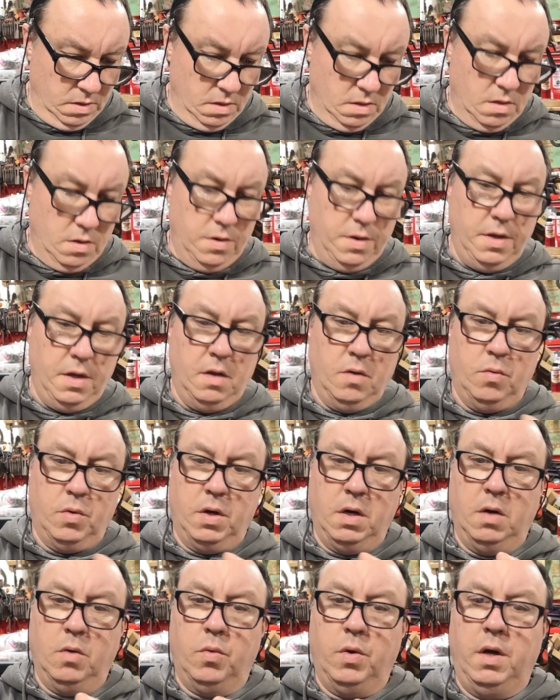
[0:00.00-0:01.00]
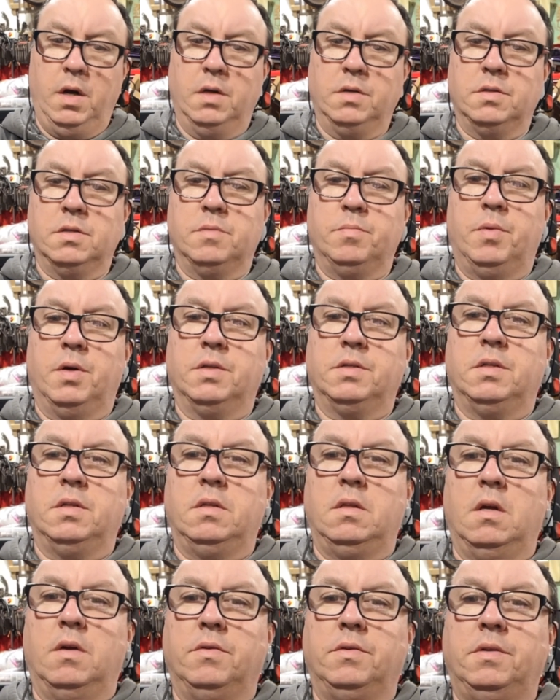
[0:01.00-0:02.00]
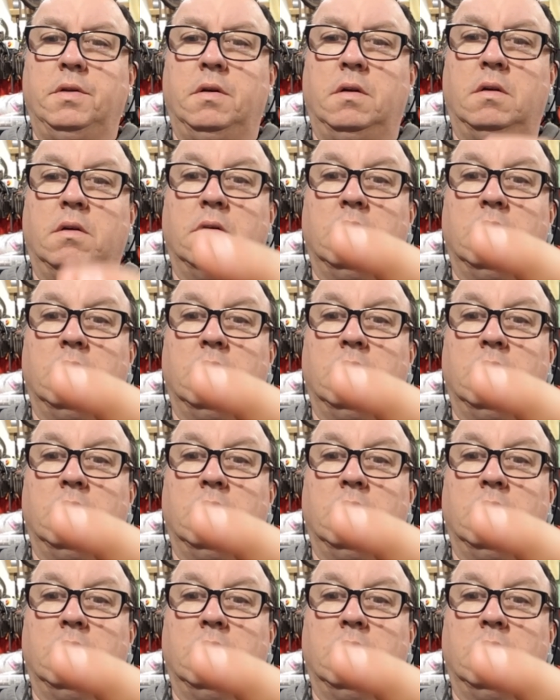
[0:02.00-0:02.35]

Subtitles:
yeah, one of the wires is busted down here.